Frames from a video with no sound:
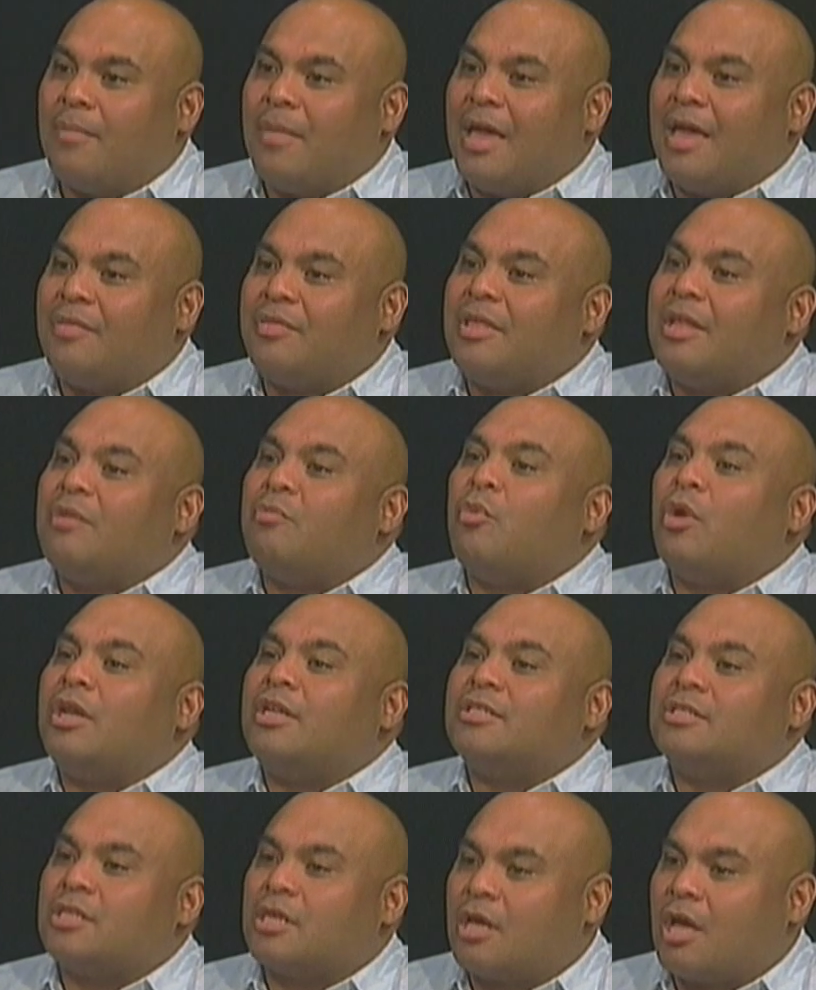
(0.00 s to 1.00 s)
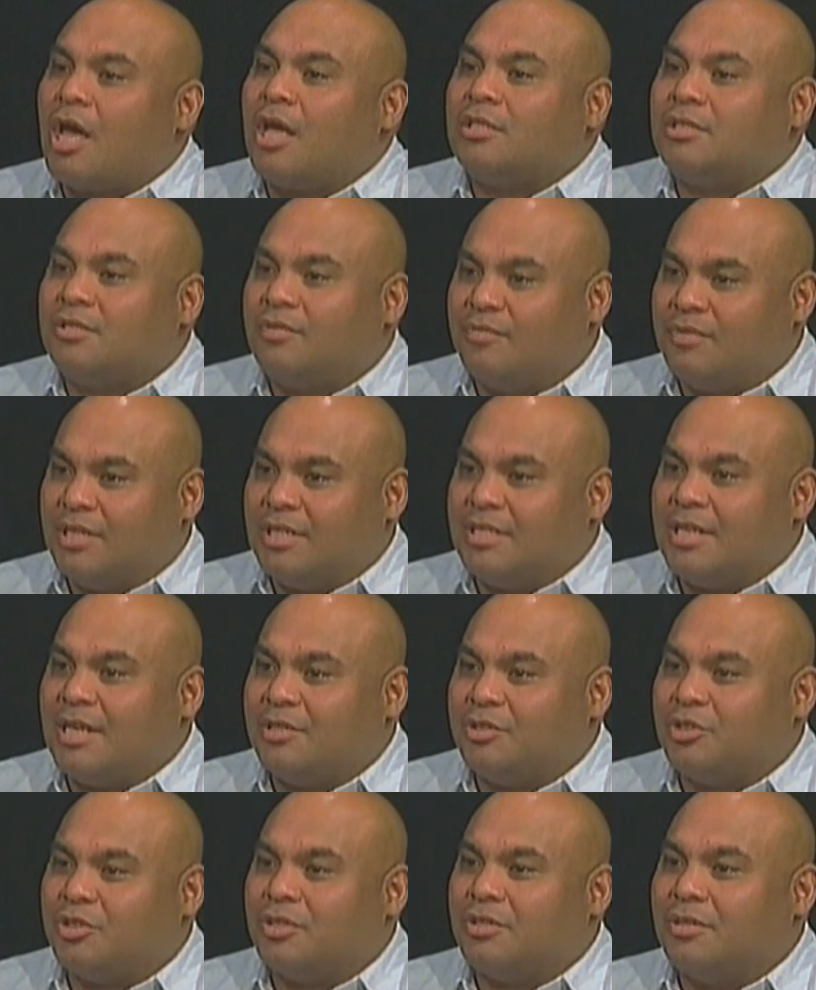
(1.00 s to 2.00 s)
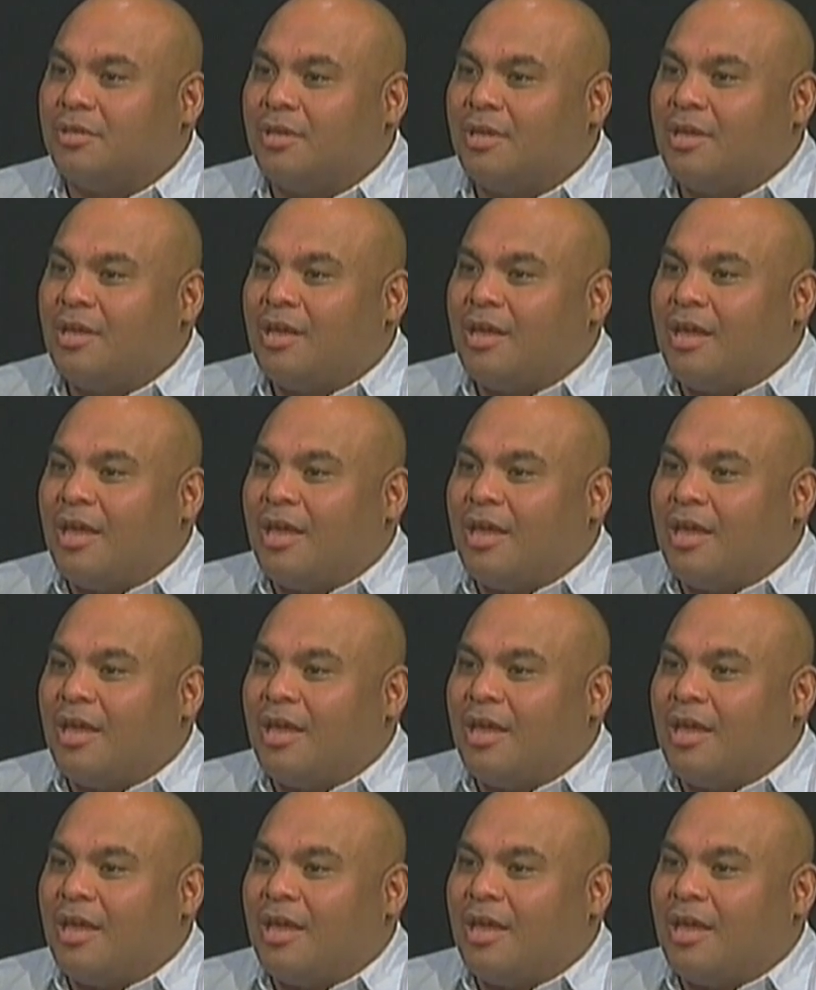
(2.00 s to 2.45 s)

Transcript: And then what is the cost of detention?